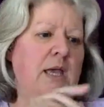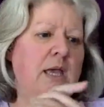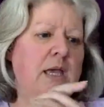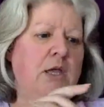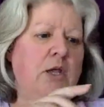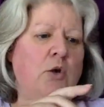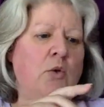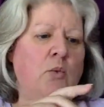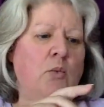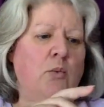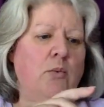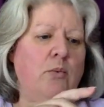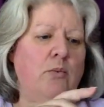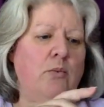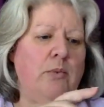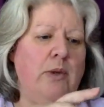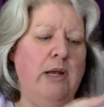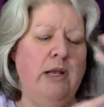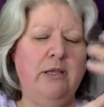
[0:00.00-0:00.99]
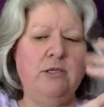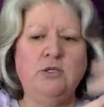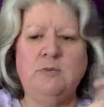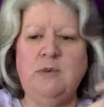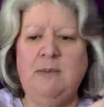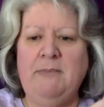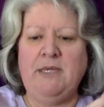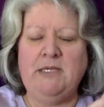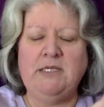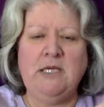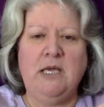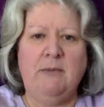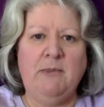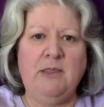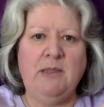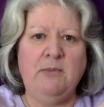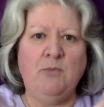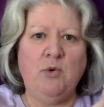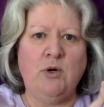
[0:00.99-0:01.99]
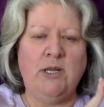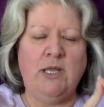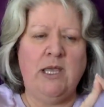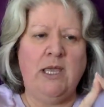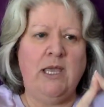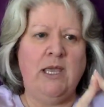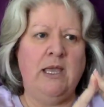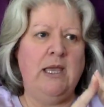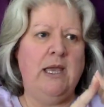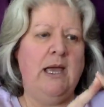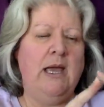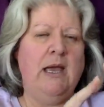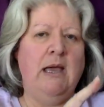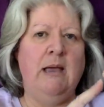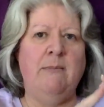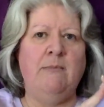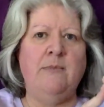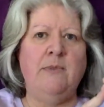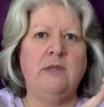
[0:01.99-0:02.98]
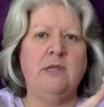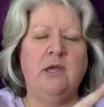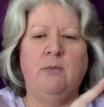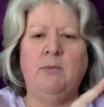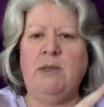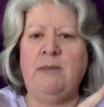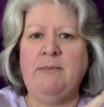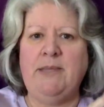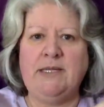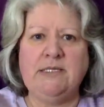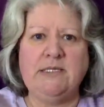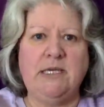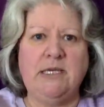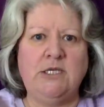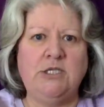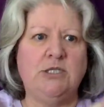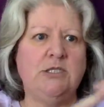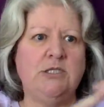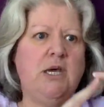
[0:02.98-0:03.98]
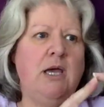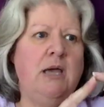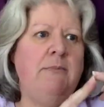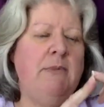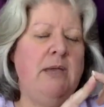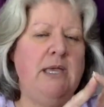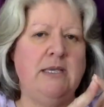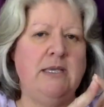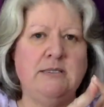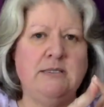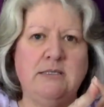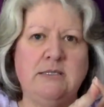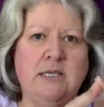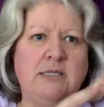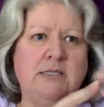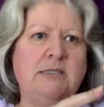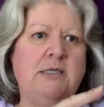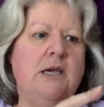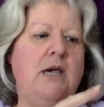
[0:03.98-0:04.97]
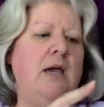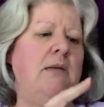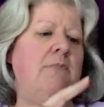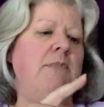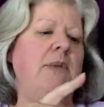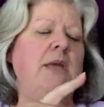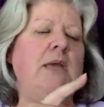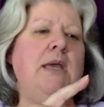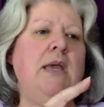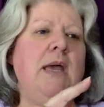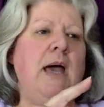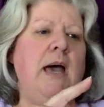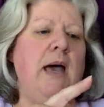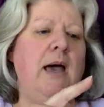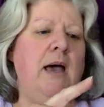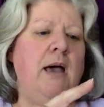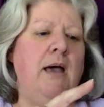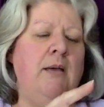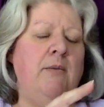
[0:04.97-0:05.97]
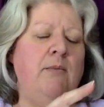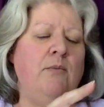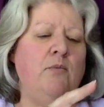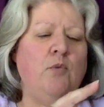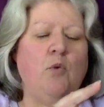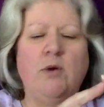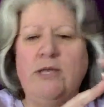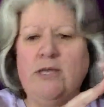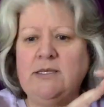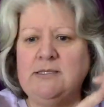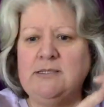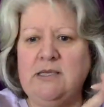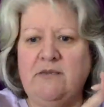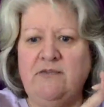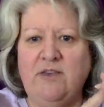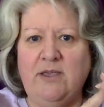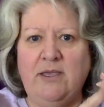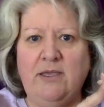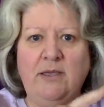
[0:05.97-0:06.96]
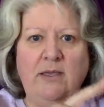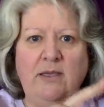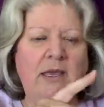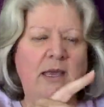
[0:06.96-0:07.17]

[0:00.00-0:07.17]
You know, when I do my time in the morning, you know, my meditation time, my exercise time, walking Zeffie,